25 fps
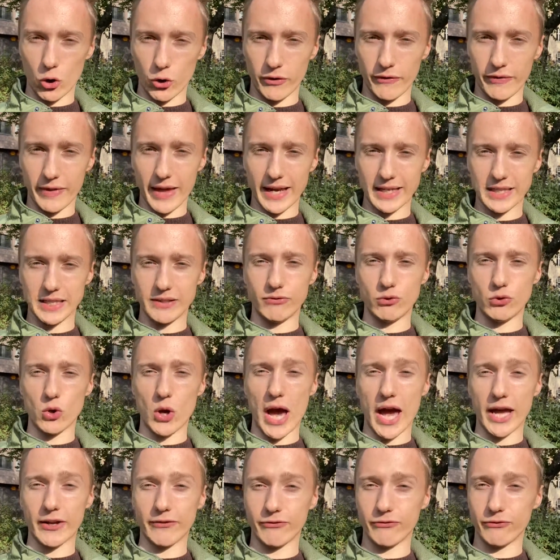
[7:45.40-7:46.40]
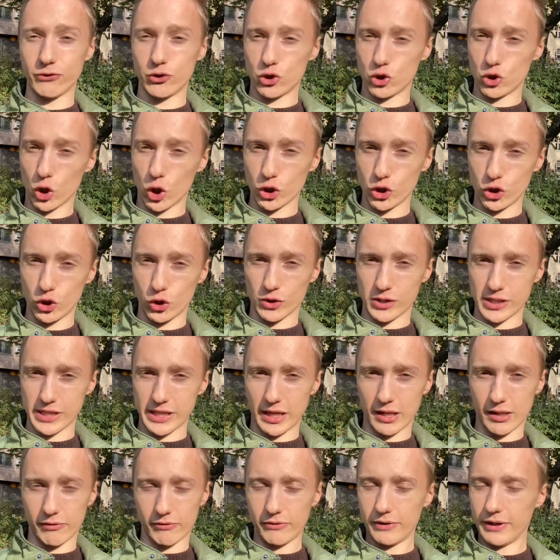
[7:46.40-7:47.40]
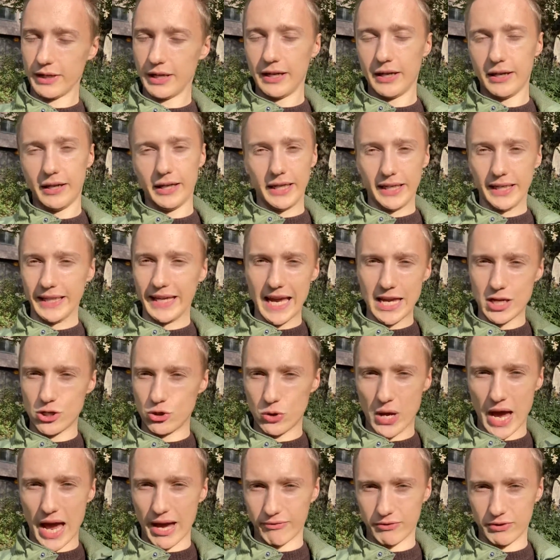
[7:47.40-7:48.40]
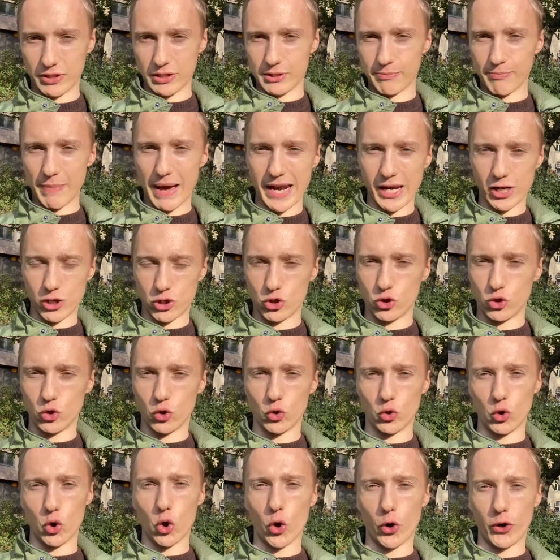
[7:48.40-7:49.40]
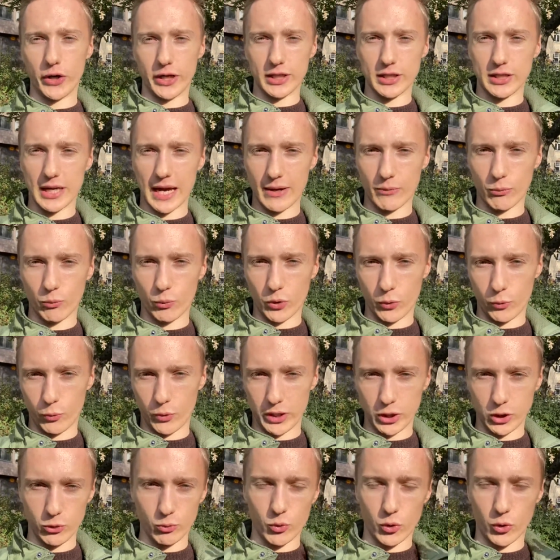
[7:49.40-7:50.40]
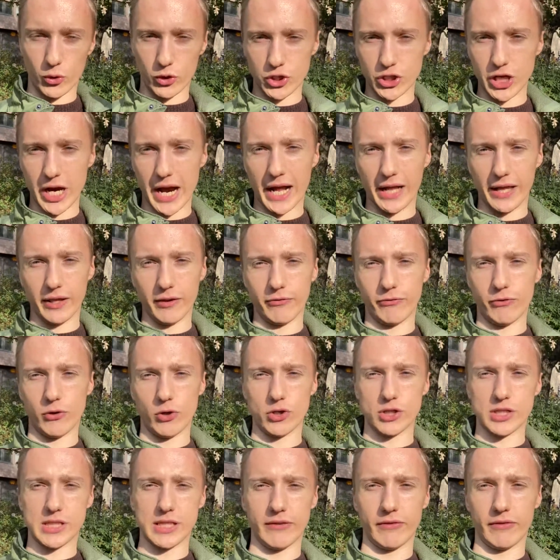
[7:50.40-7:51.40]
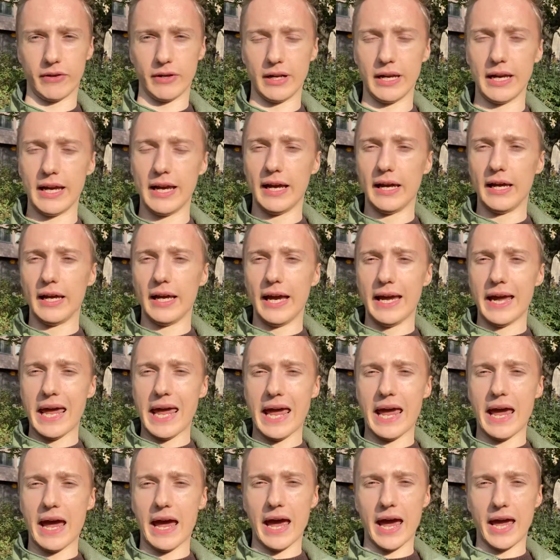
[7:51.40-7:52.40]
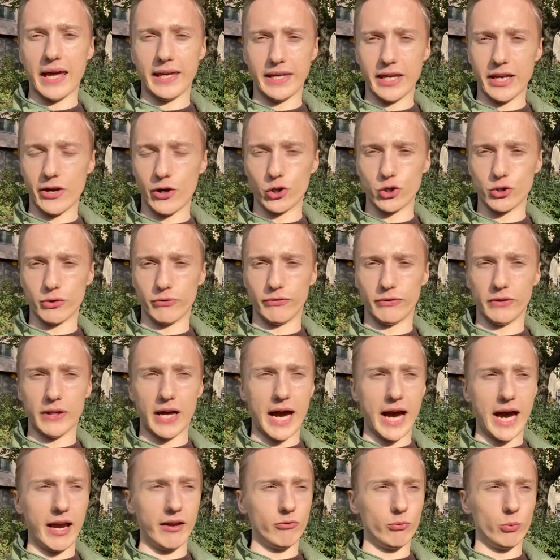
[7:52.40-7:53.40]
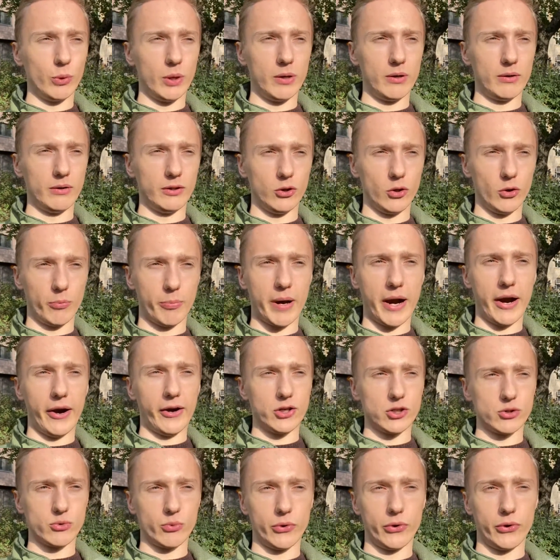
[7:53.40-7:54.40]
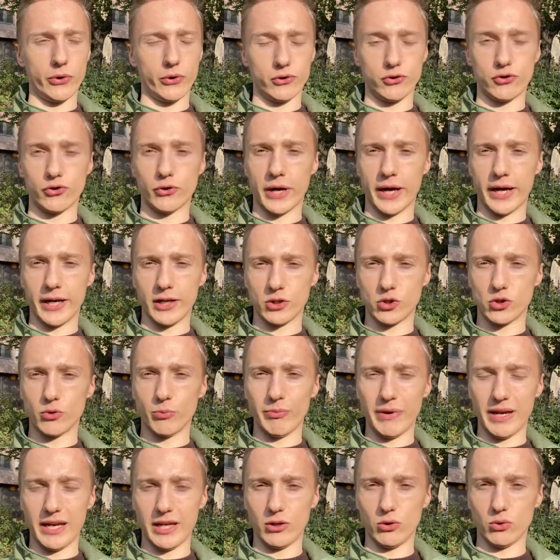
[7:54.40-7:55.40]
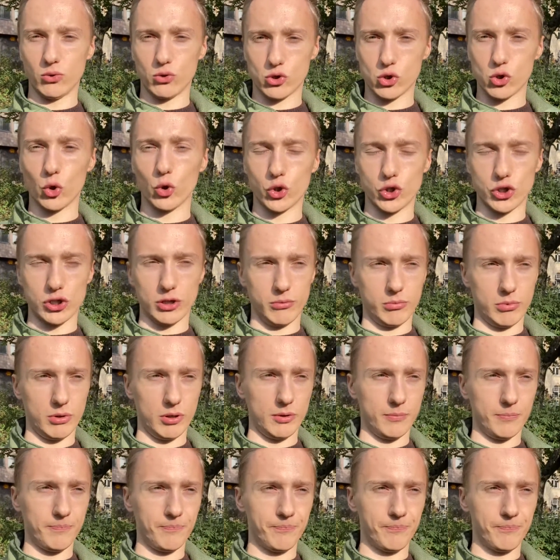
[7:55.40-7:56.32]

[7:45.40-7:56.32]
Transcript: that, if you have taught yourself, in case you haven't managed to learn it when you were a child, the first 7 years of life, when your parents were not trying to make you sociable.